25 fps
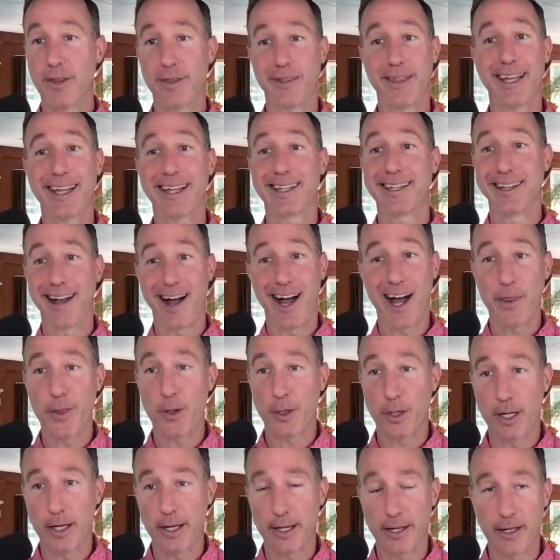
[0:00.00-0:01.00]
Thank God
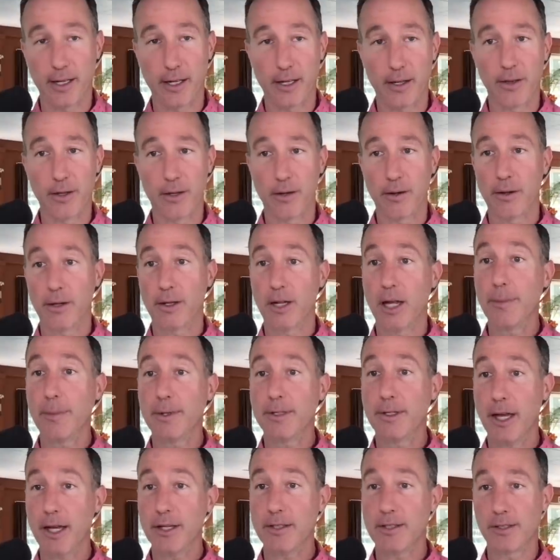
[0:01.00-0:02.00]
they're getting out of there. Come to
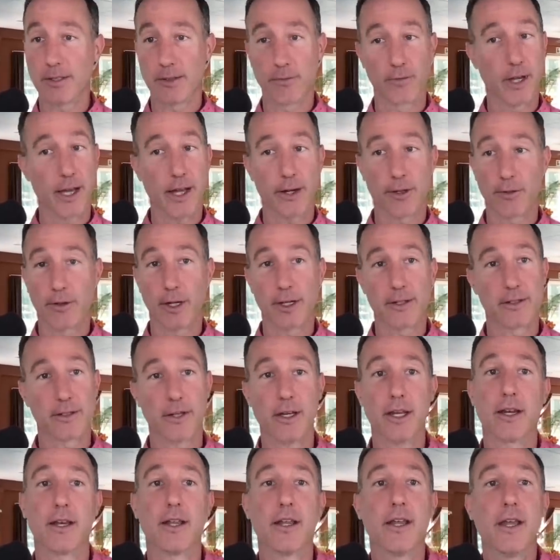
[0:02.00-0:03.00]
Texas. We got a great
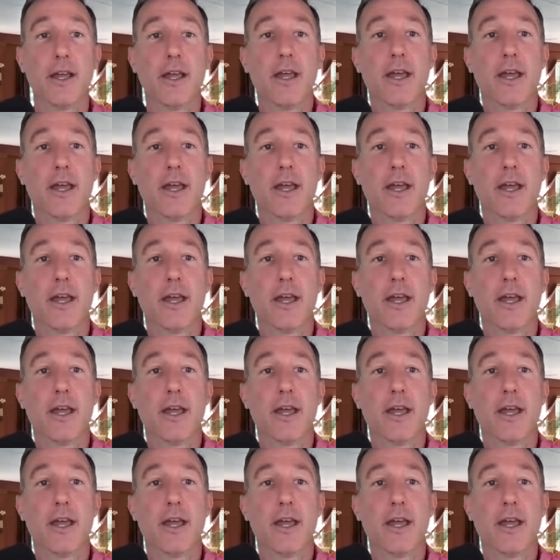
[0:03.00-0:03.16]
state.